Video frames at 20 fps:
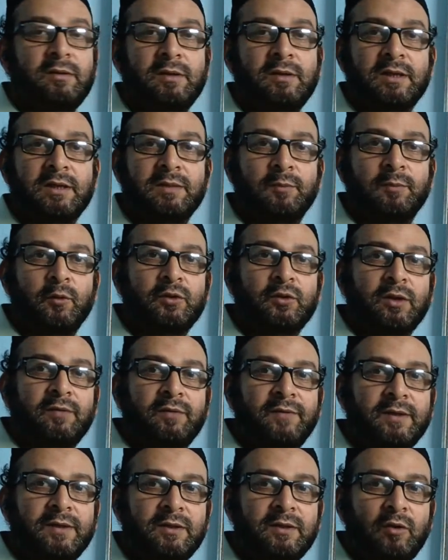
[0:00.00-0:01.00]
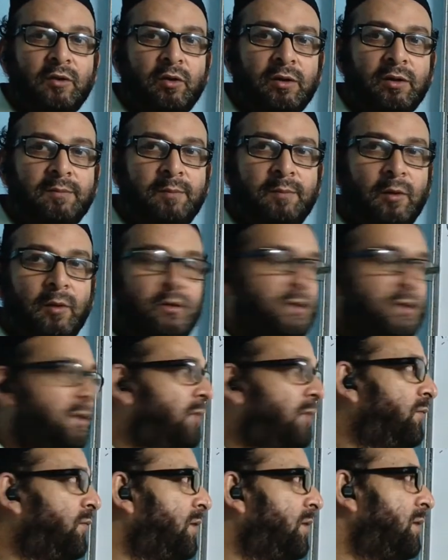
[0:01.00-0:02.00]
a smooth surface, not a polished
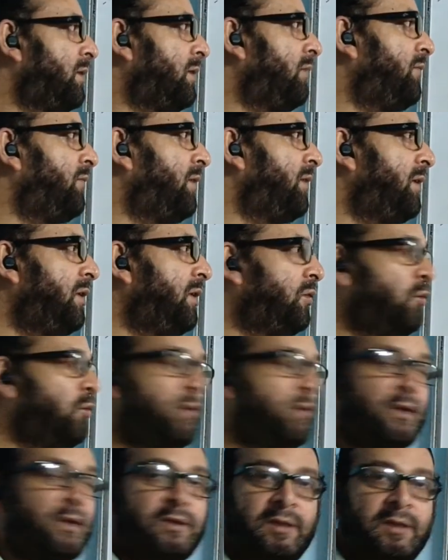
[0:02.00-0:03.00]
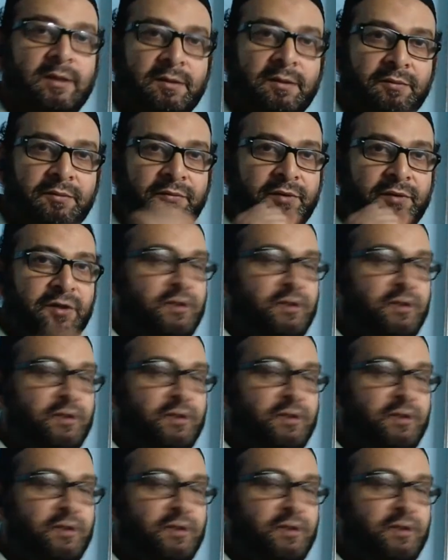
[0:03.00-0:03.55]
surface, then we need to consider